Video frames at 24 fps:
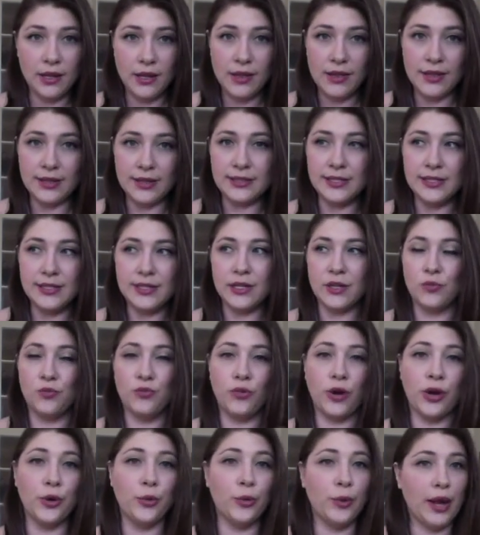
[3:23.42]
This is the
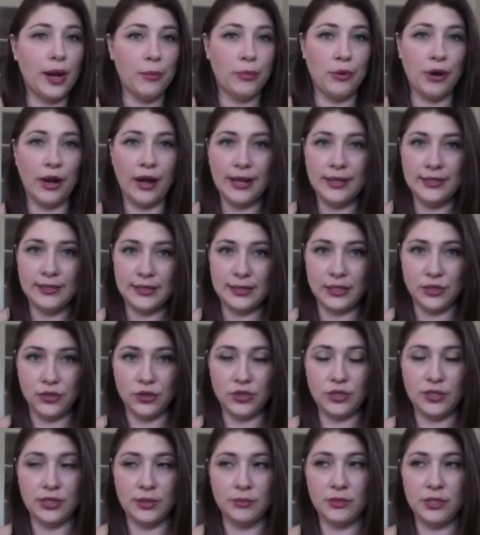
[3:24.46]
runaway bride
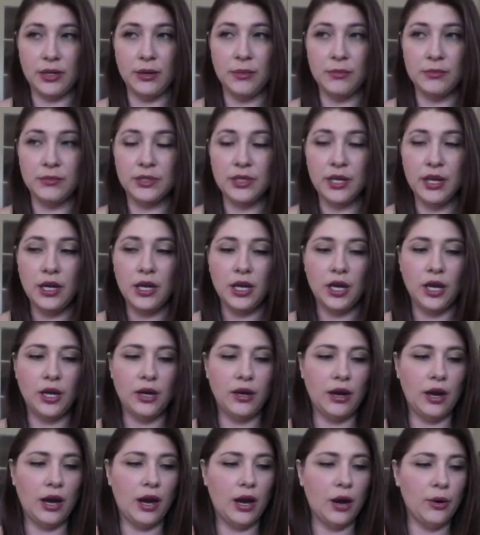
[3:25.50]
symptoms. You know
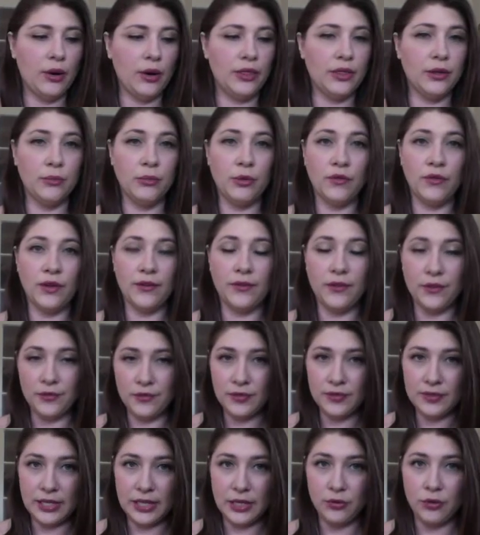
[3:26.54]
how in the movie, if you've
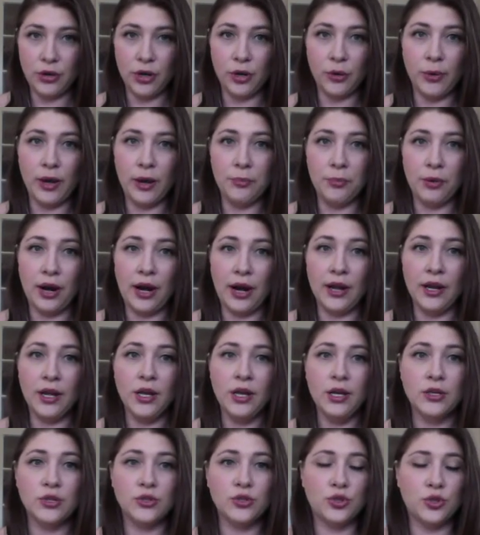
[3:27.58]
seen Runaway Bride,
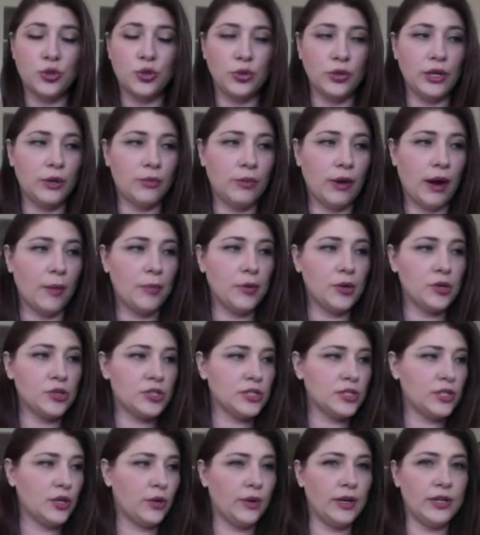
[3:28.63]
Julia Roberts
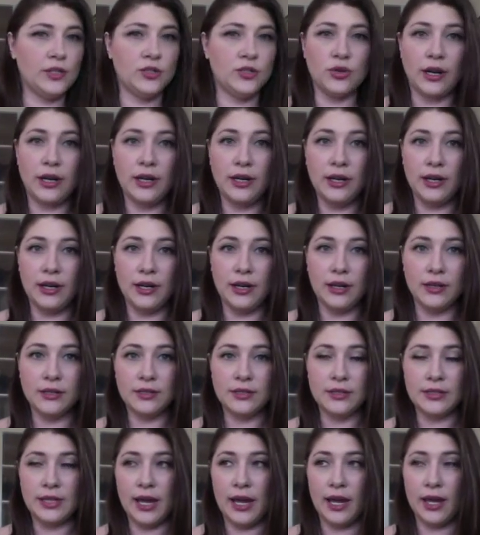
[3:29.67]
is always trying to
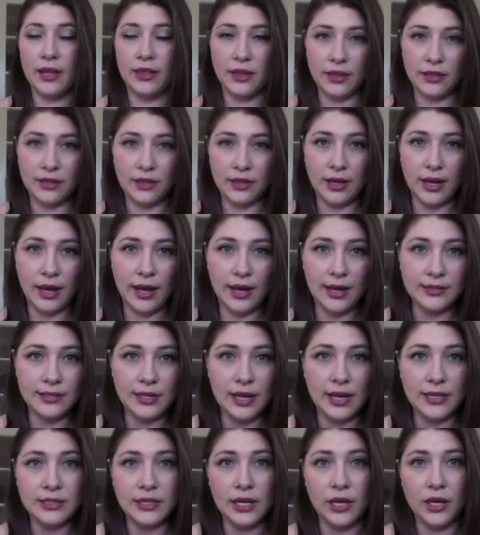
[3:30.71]
say, the guy is
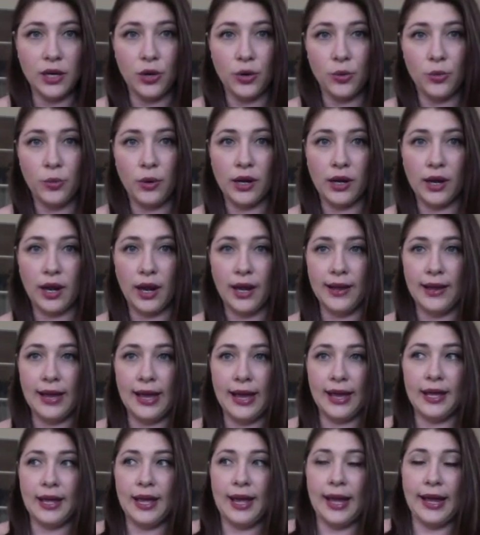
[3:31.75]
asking her what kind of
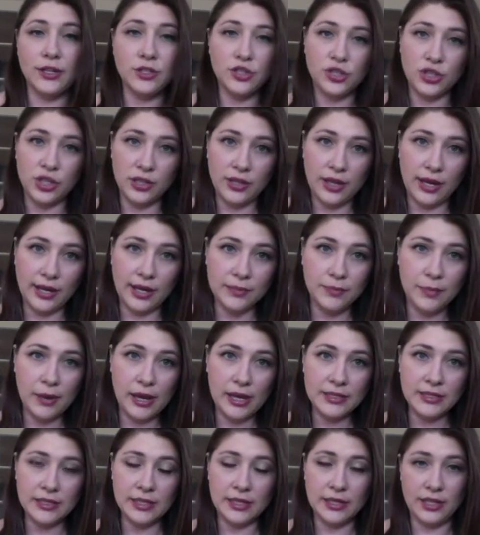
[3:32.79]
eggs she likes
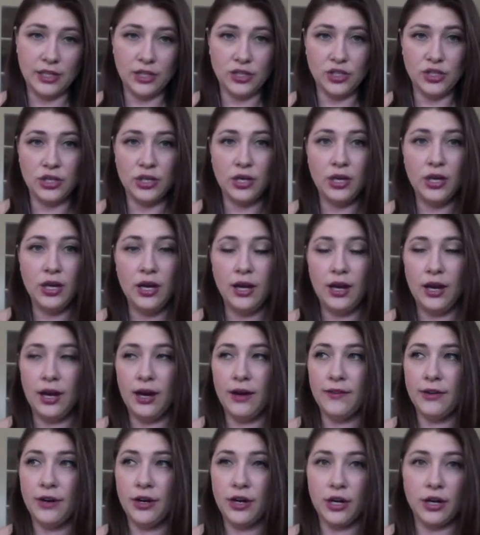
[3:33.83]
best, and each
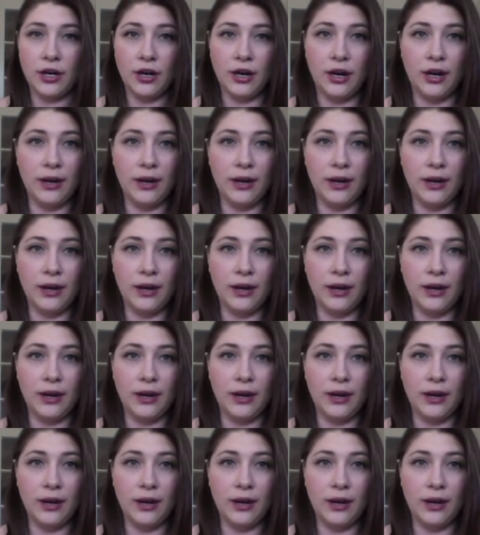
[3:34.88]
of her